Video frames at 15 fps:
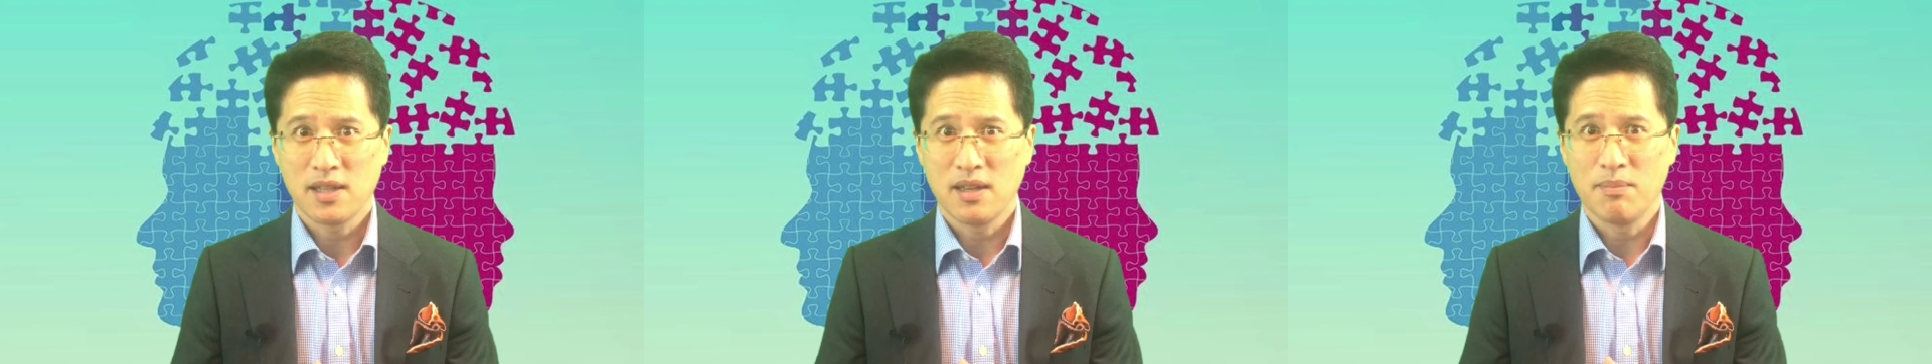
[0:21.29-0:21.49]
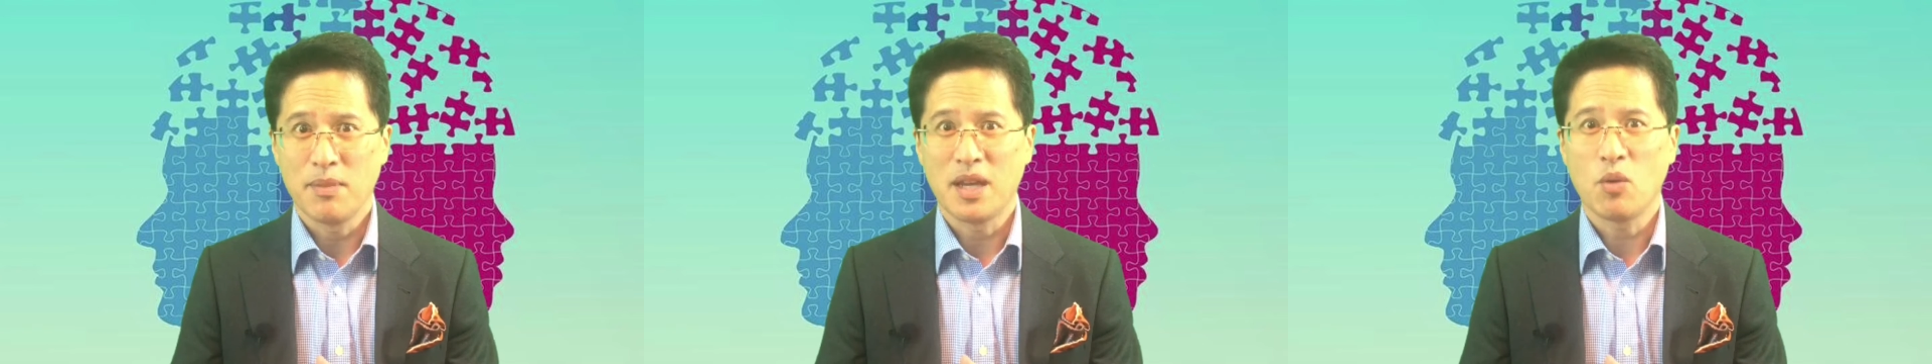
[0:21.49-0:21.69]

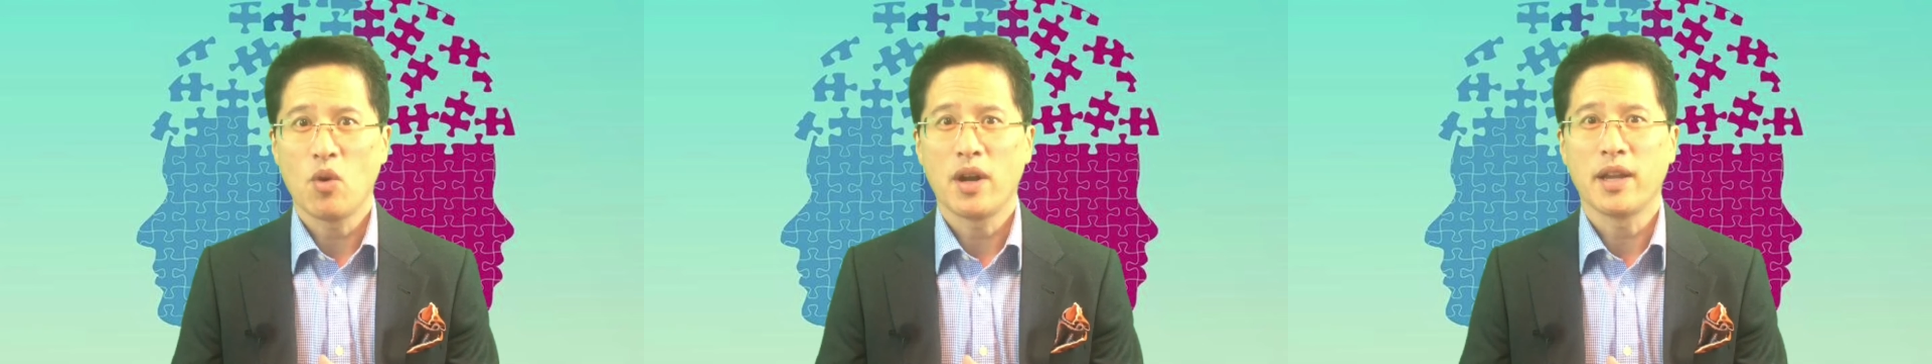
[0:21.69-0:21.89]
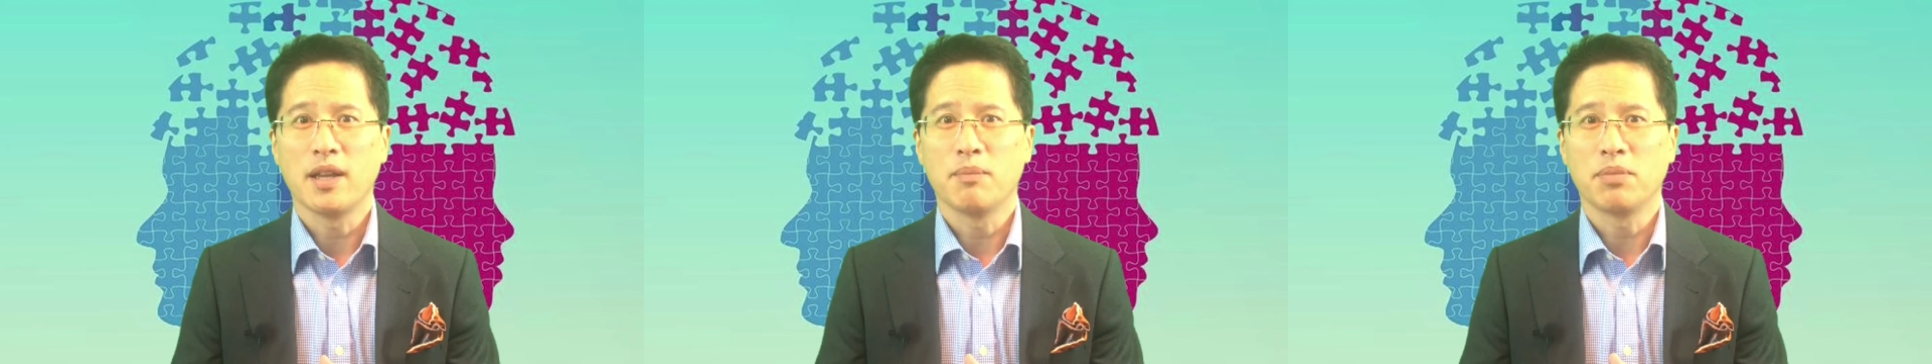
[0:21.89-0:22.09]
it may
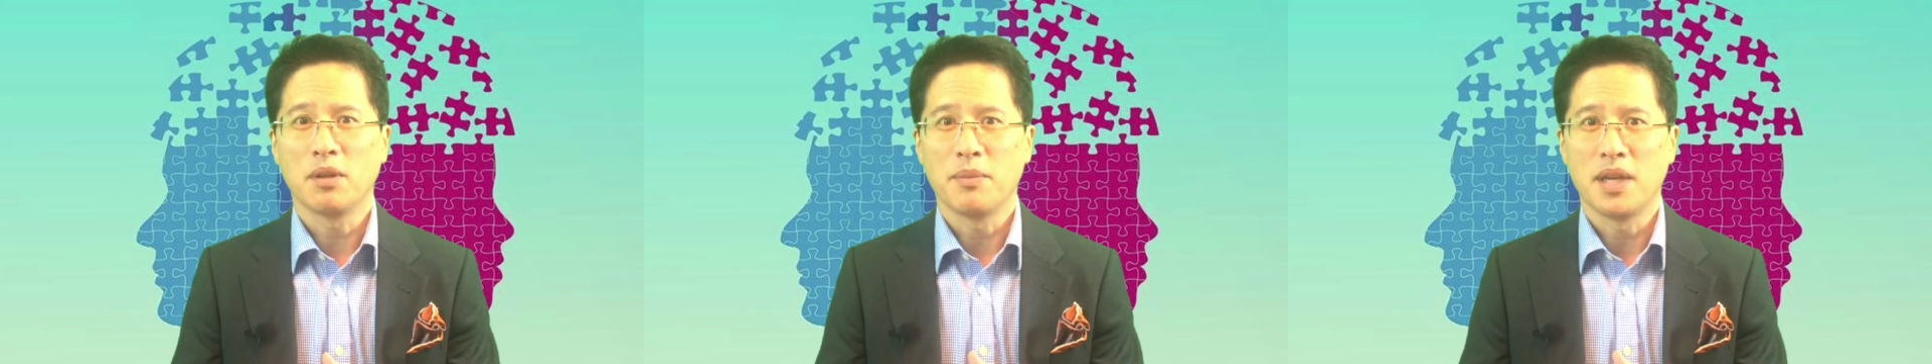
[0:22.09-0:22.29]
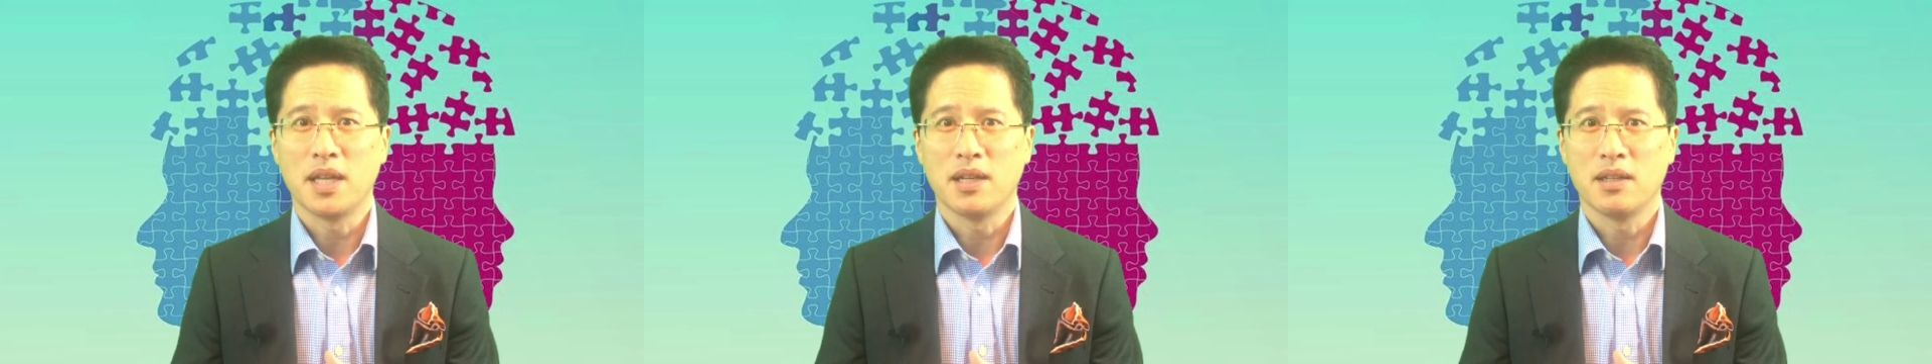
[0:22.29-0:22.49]
want to
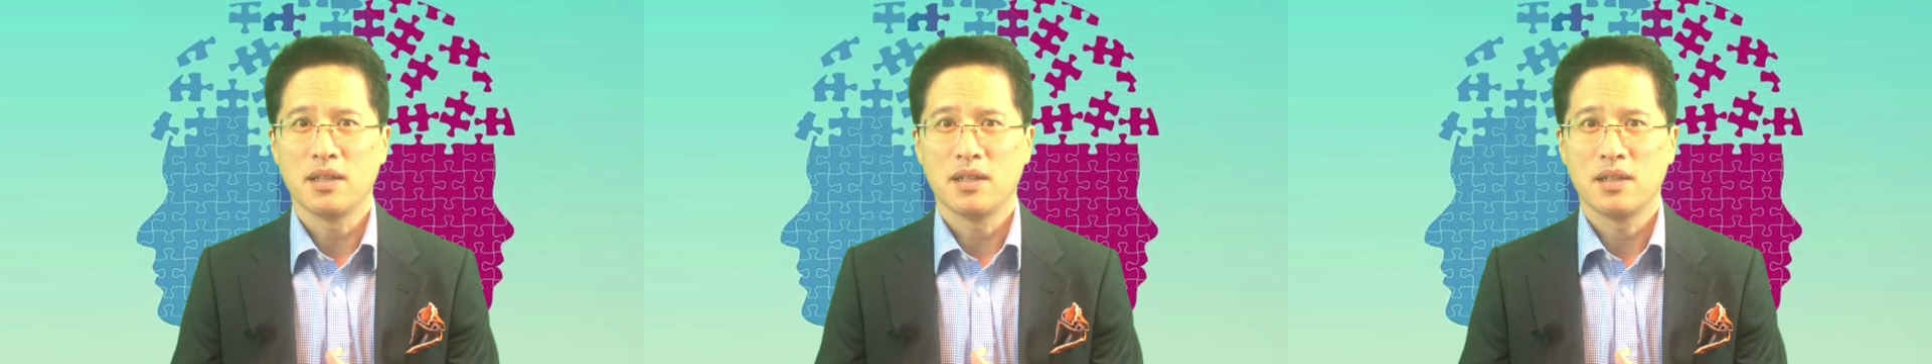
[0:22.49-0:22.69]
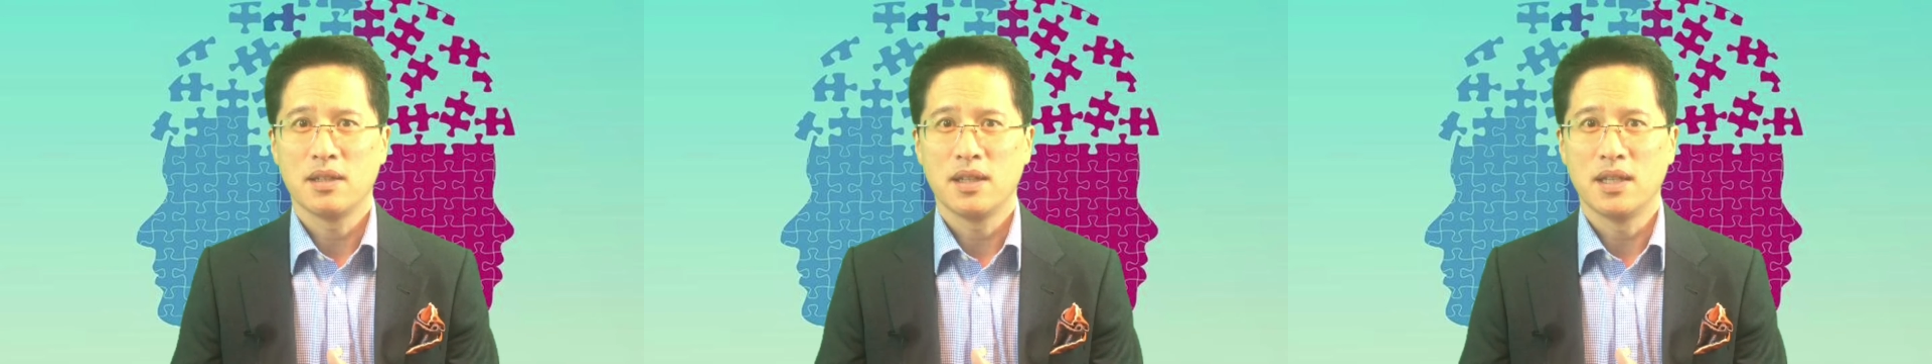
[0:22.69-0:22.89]
implement
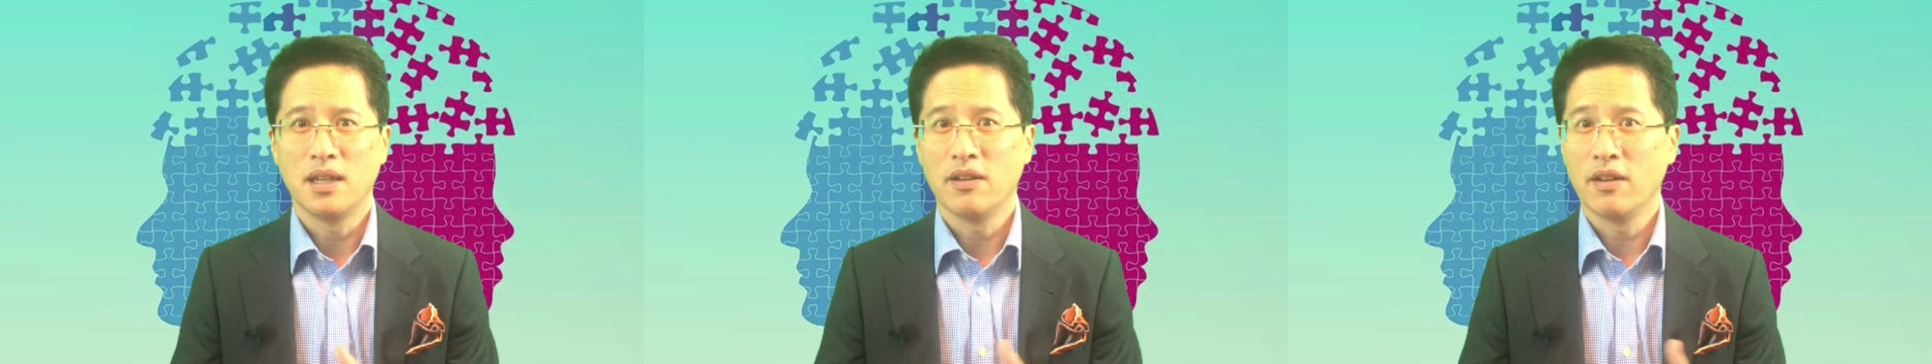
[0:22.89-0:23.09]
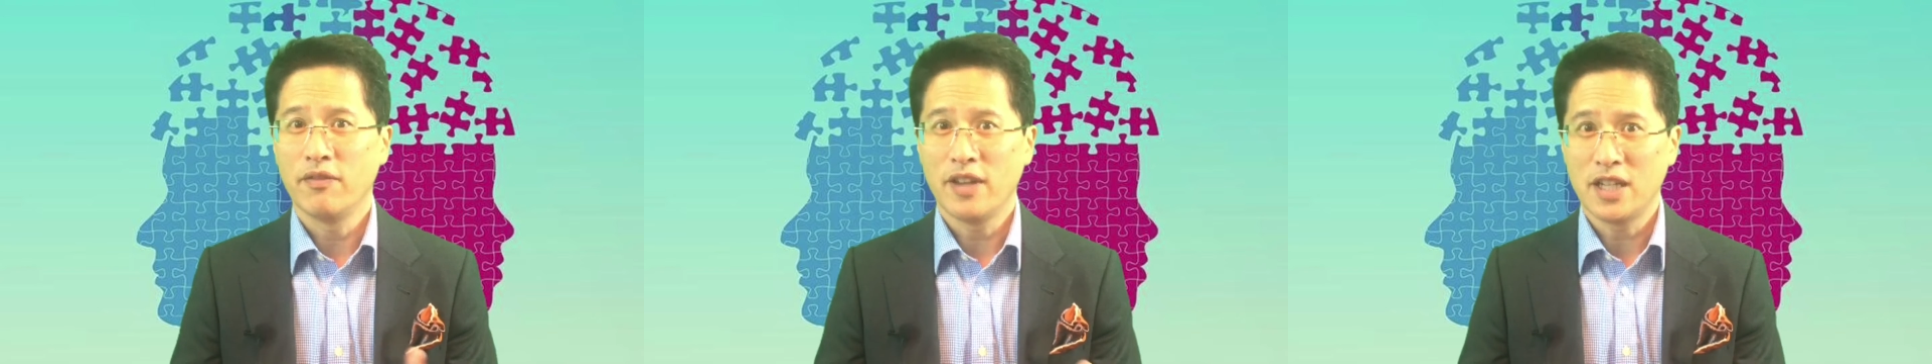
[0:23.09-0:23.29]
an
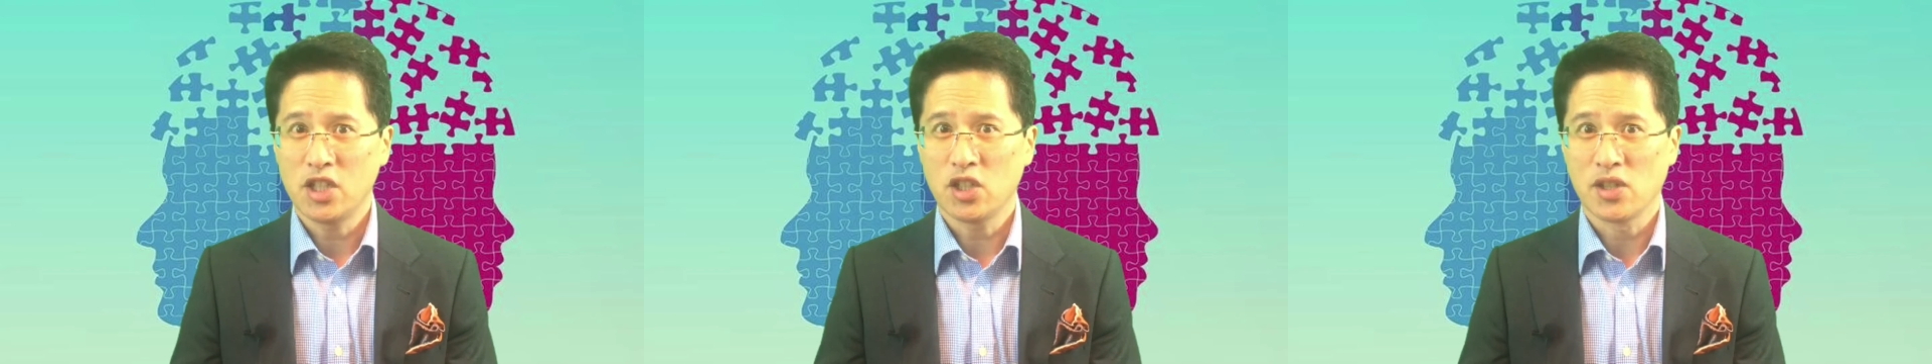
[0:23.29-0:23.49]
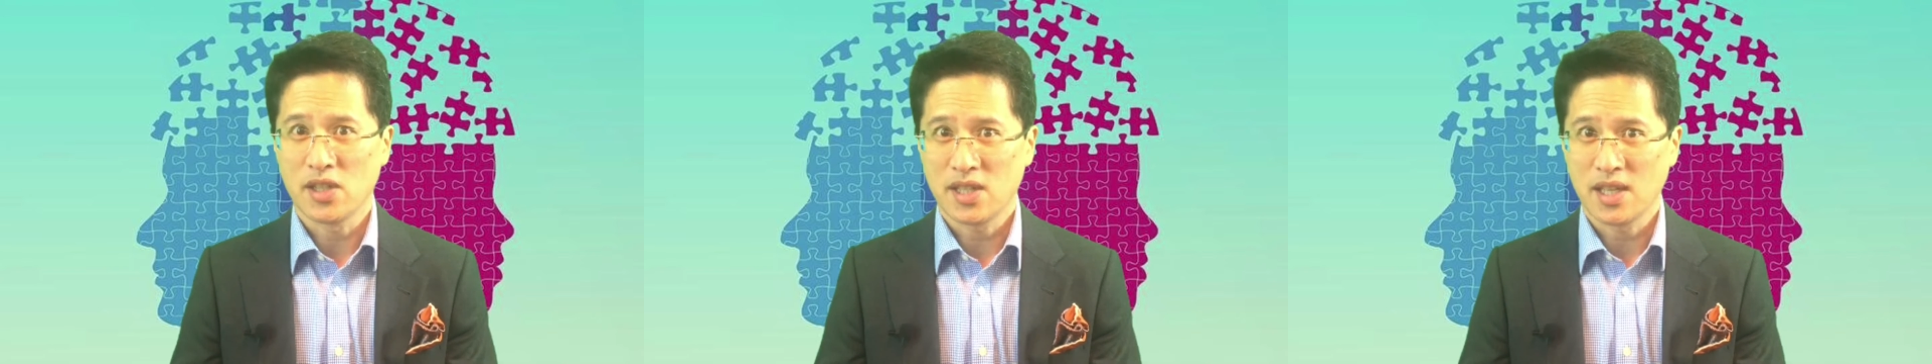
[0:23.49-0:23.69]

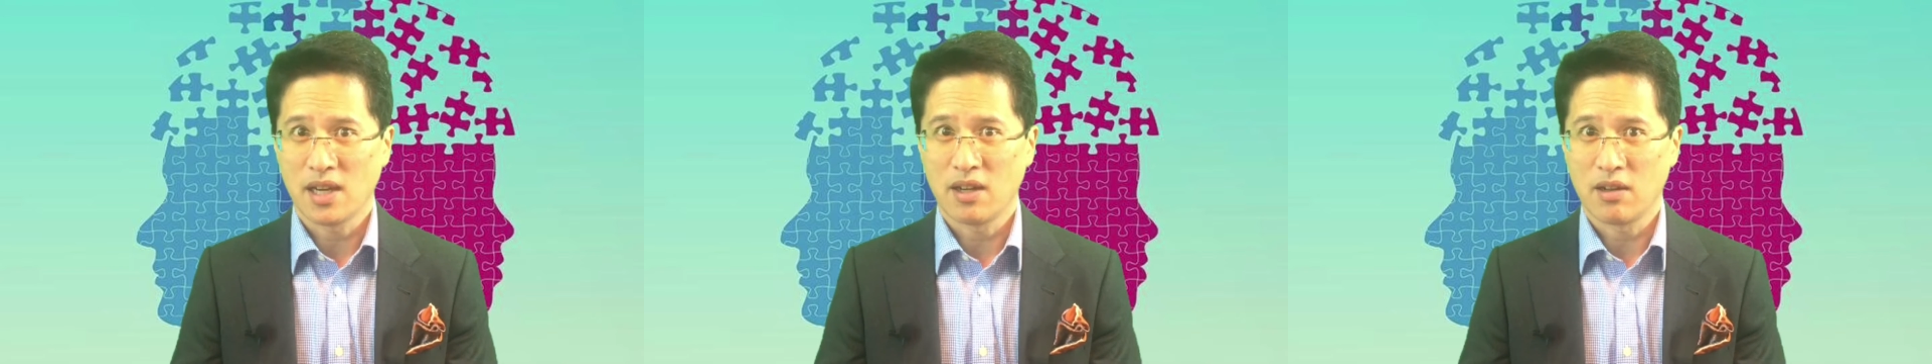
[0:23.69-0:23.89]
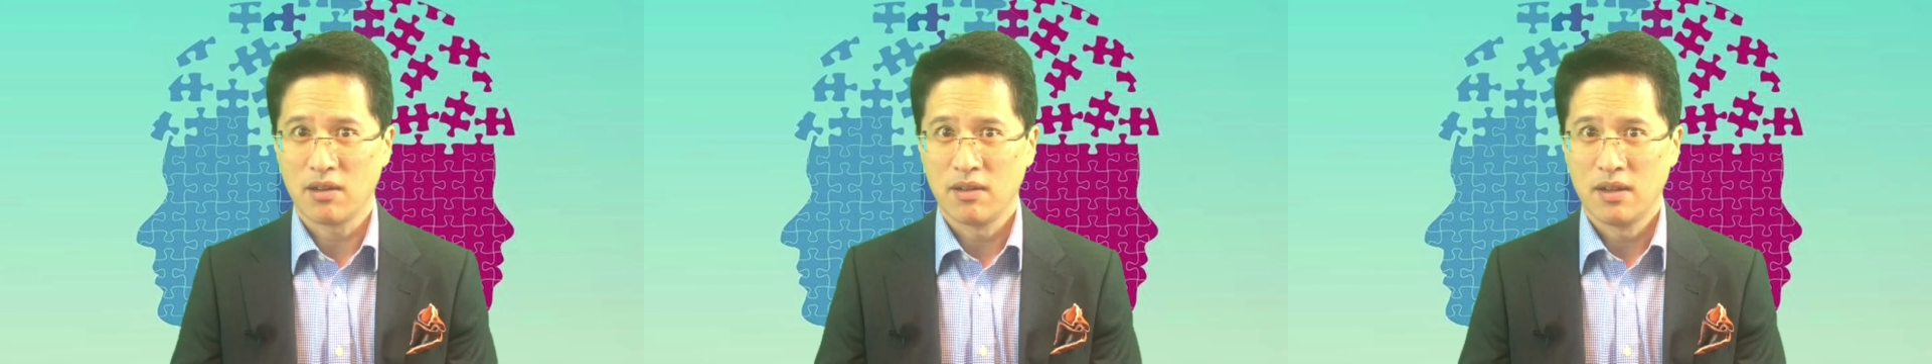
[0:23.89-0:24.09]
innovation center.